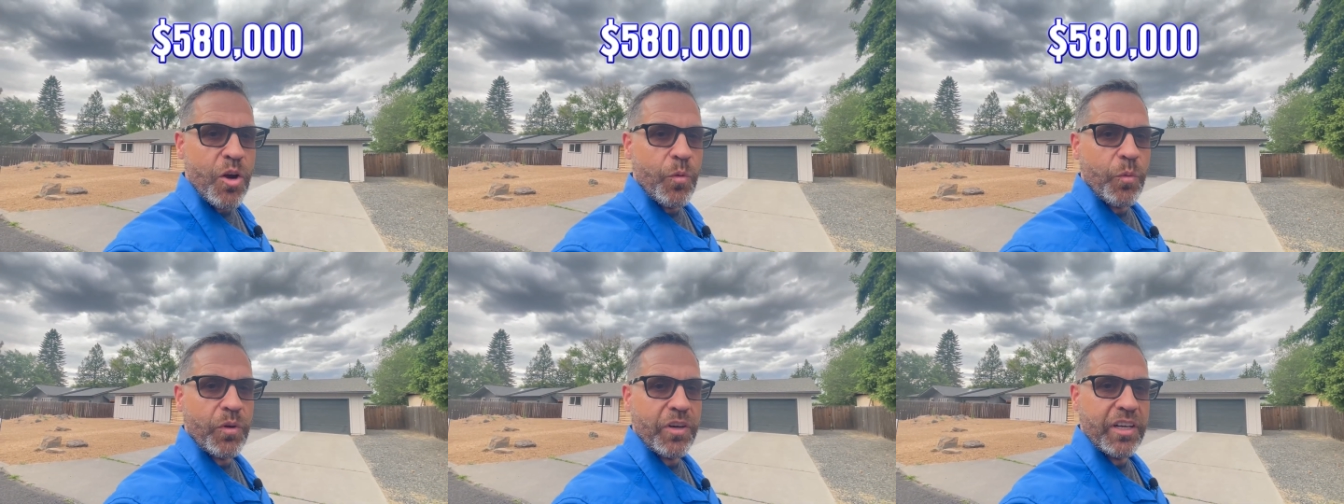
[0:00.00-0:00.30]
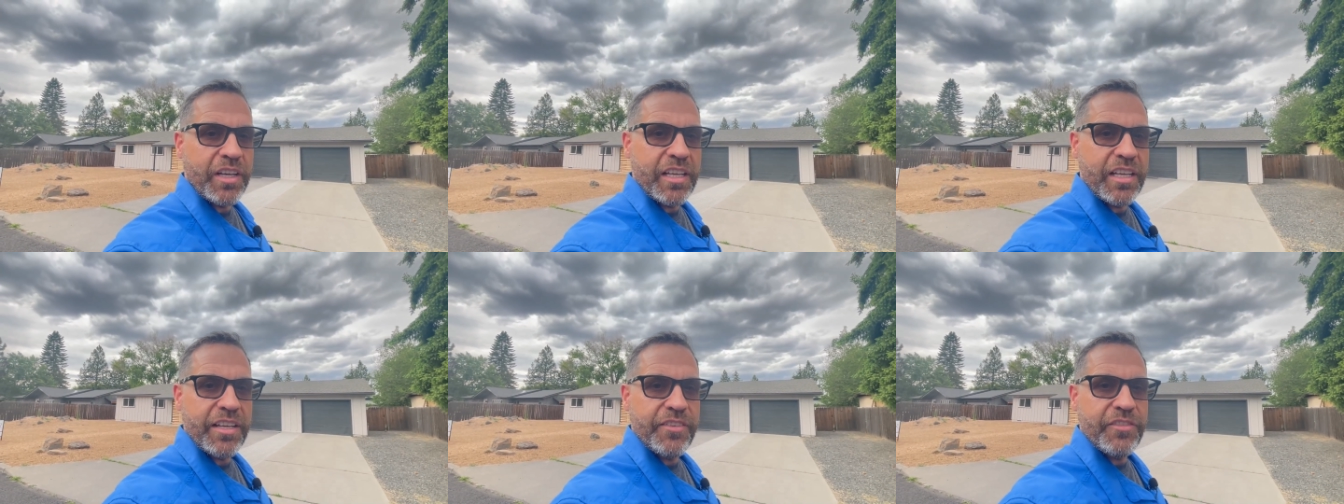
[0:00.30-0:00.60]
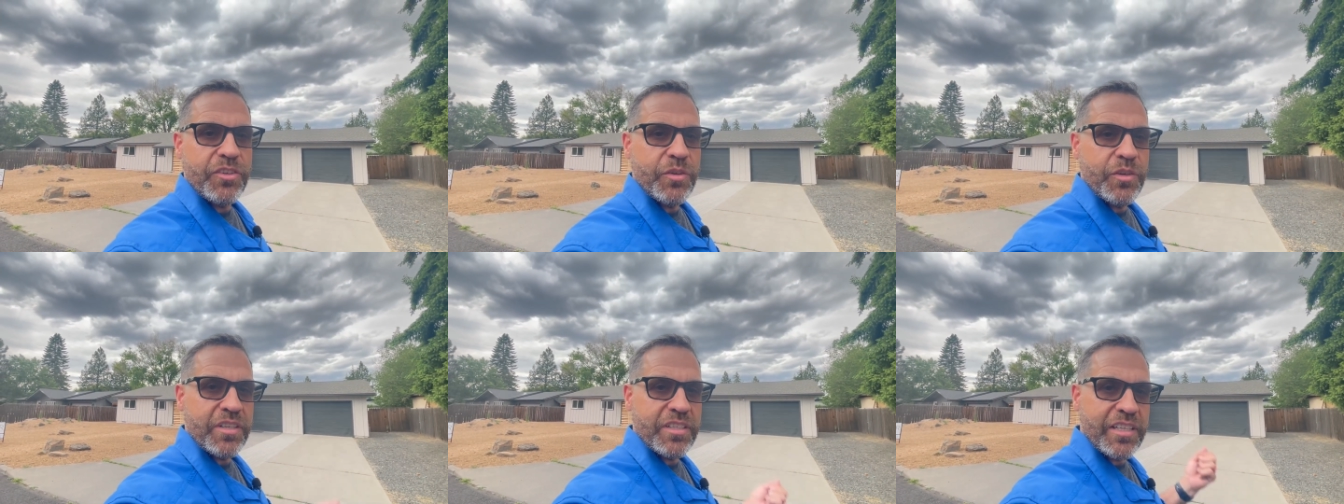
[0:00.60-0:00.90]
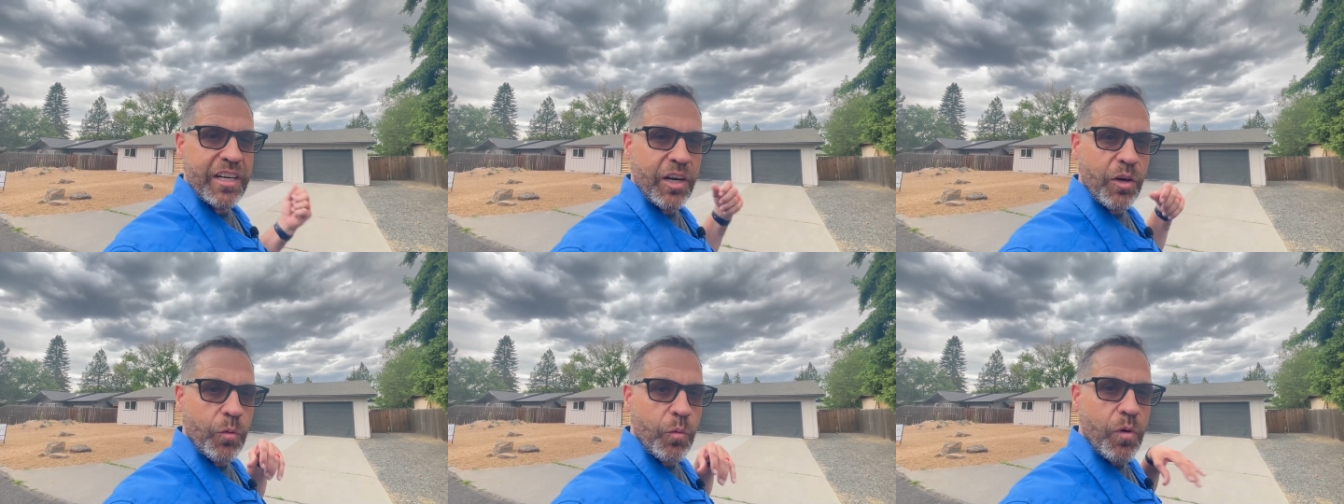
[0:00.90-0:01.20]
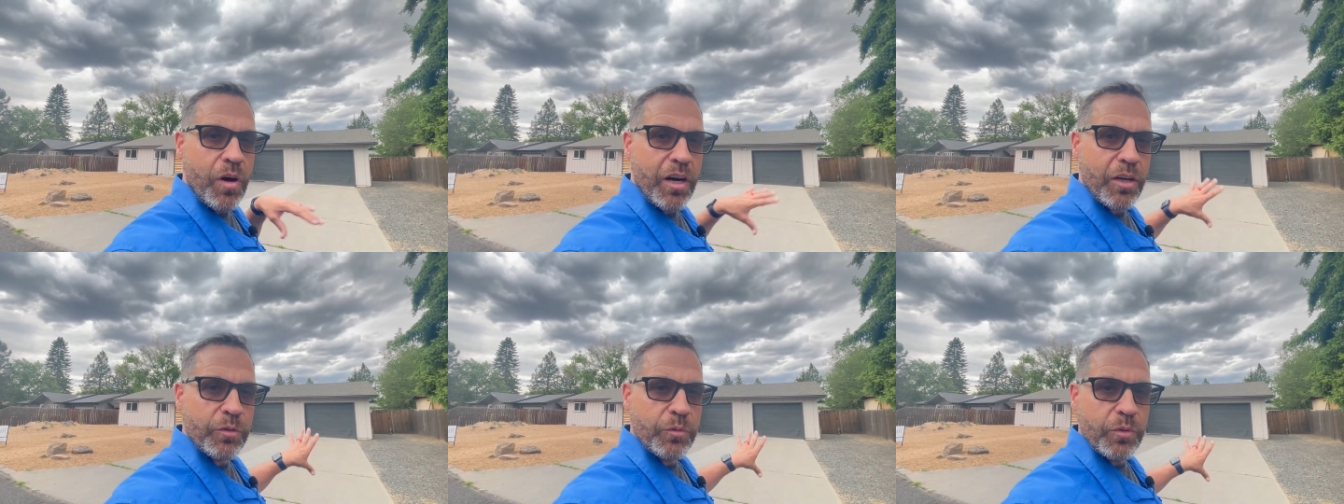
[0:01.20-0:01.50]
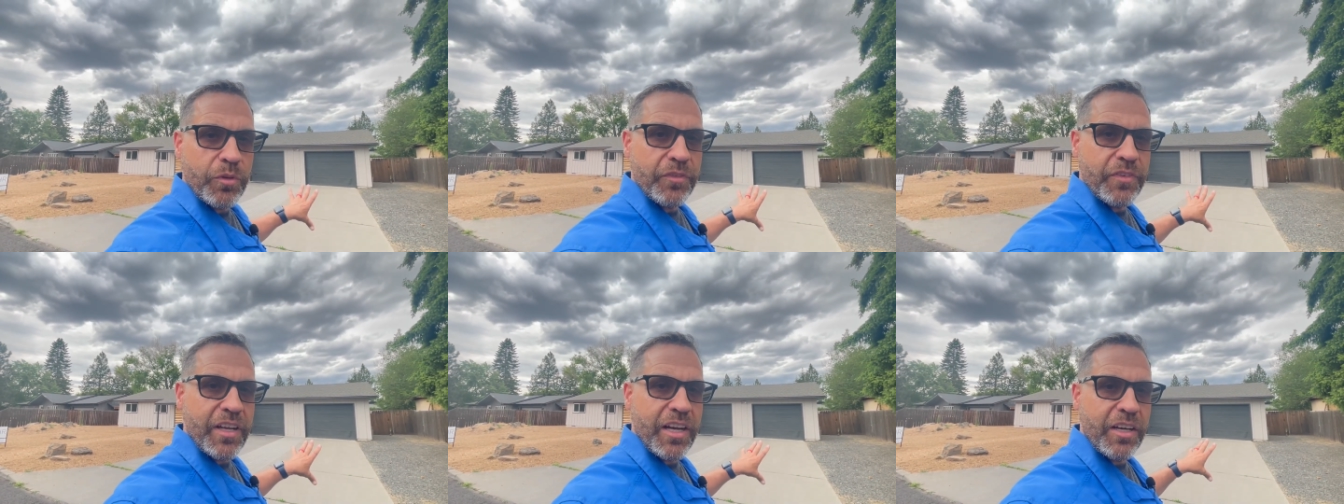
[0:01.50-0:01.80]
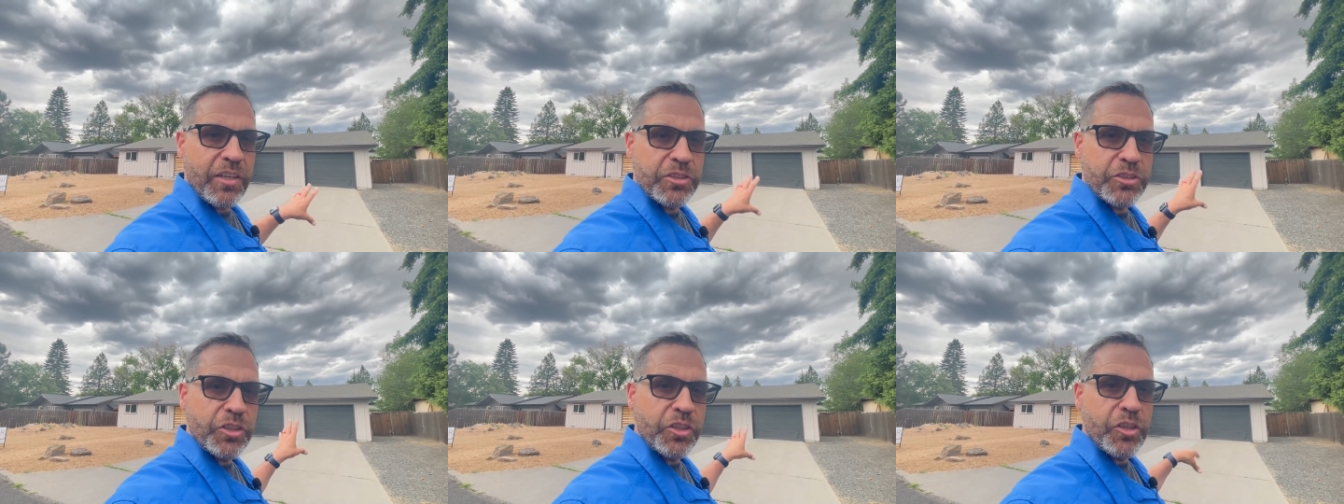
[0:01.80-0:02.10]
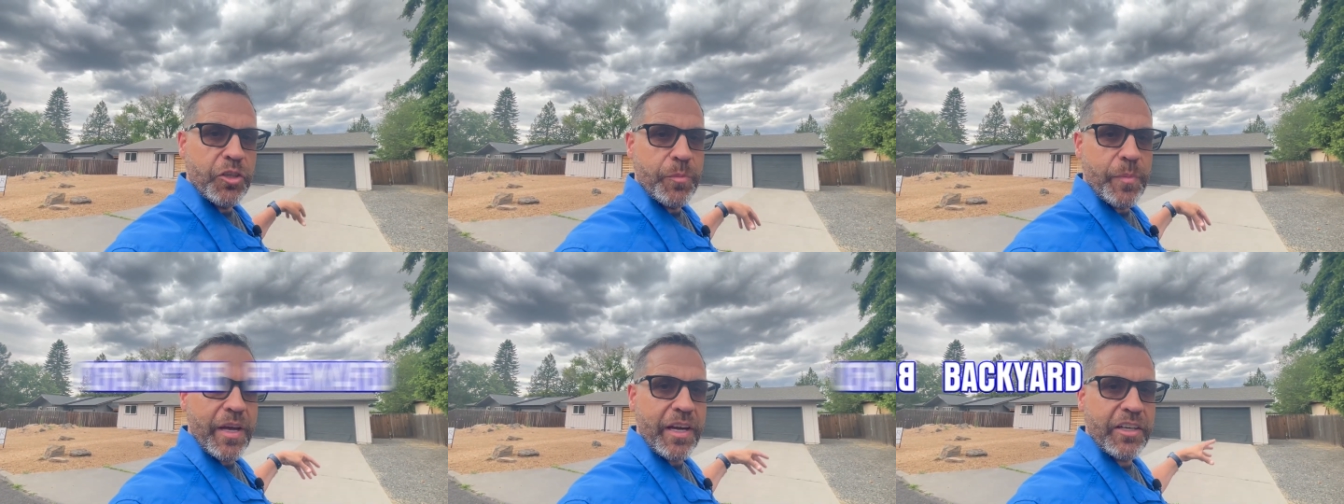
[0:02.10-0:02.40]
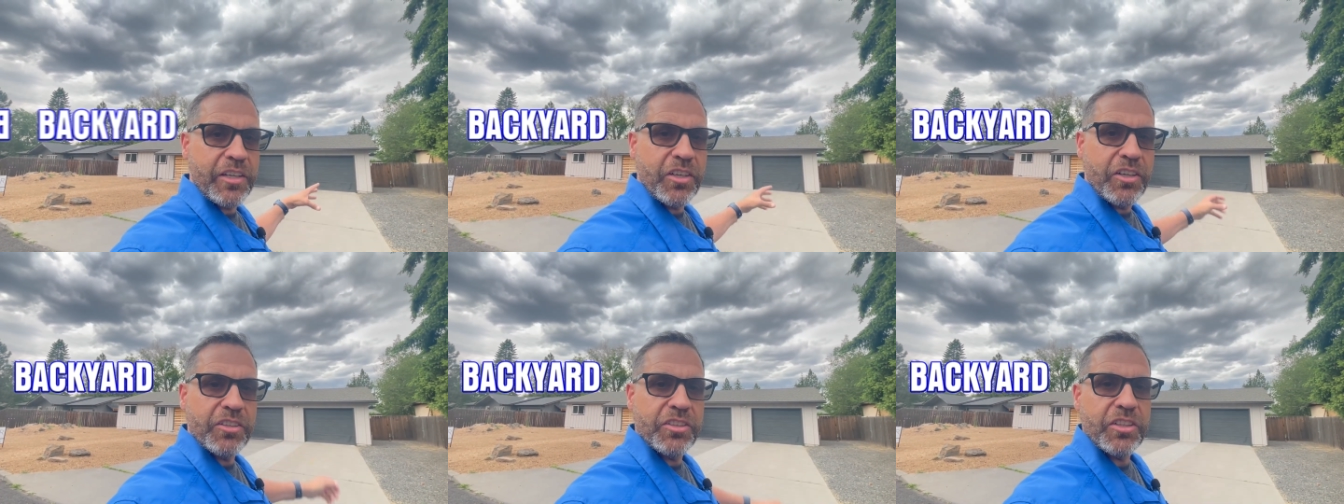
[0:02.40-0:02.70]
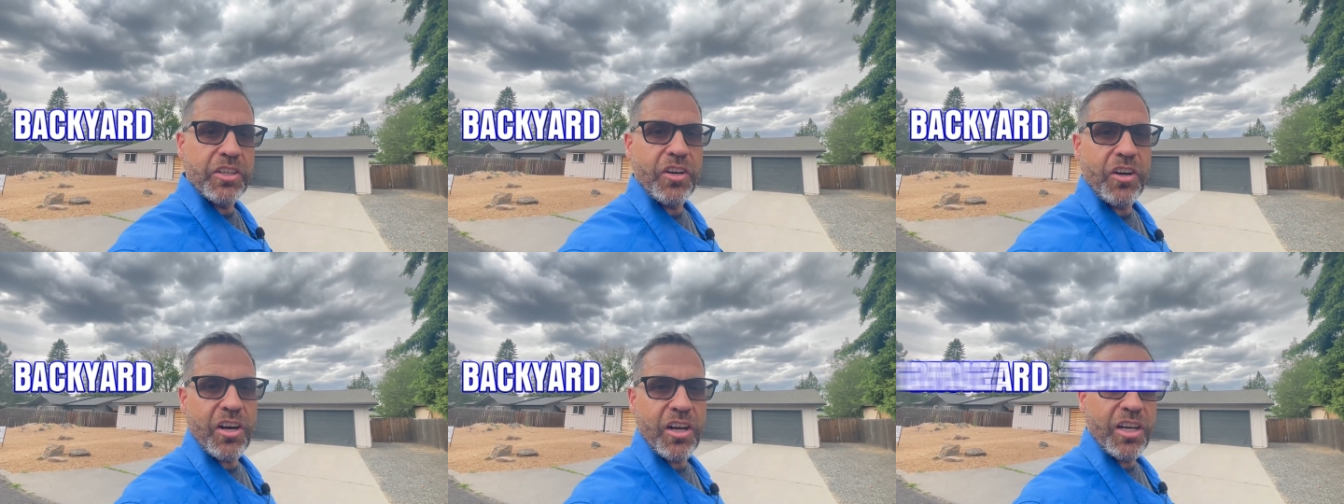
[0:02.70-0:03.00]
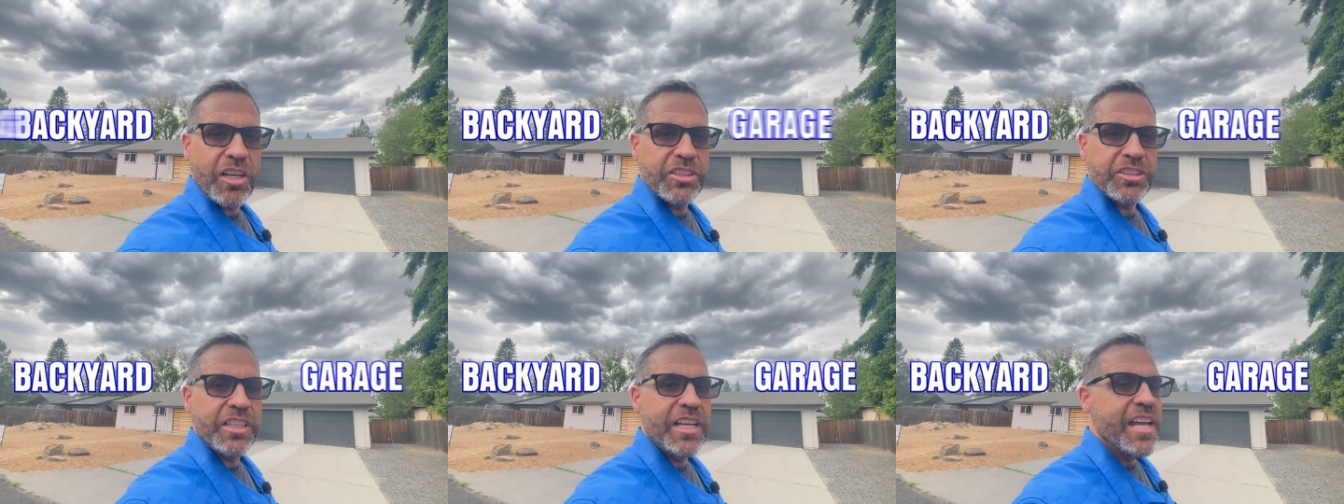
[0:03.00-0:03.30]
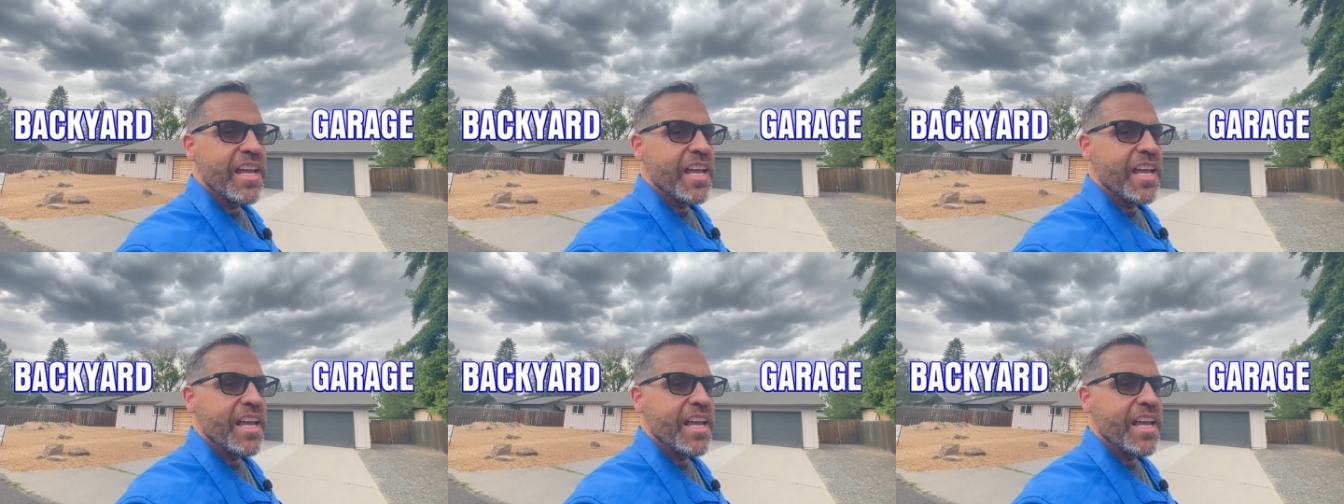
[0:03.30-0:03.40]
We're gonna give you an entire walkthrough of the house, show you the backyard, the garage,